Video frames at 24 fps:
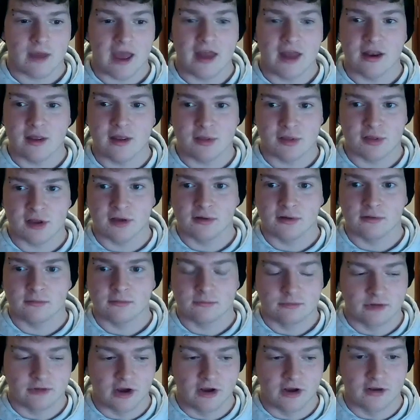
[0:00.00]

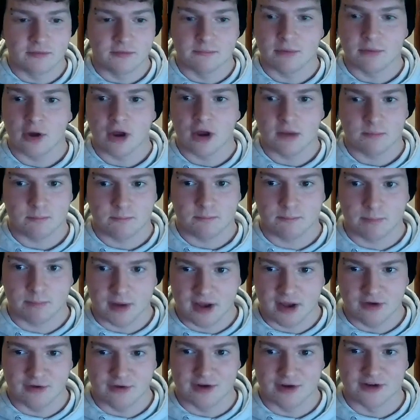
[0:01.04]
anything done by
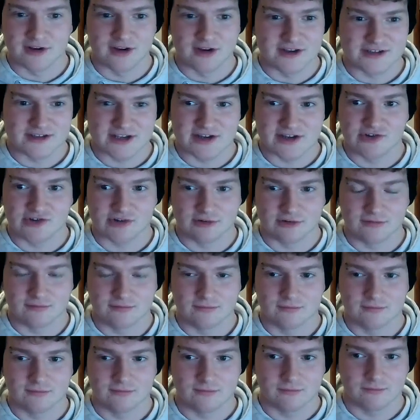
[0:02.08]

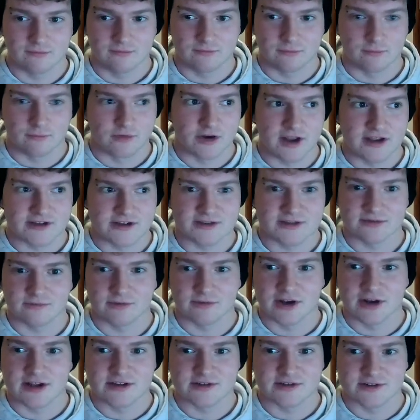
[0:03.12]
periodization,
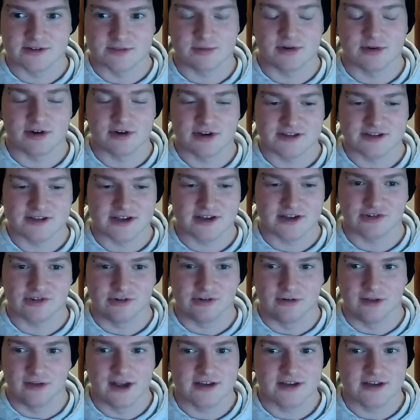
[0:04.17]
Renaissance periodization.